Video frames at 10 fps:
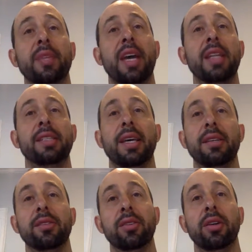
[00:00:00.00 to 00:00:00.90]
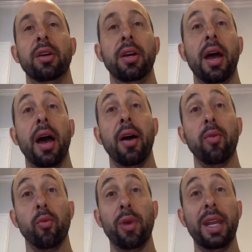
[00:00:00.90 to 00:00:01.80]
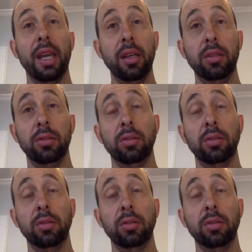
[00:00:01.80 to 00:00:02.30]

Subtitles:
And it says reading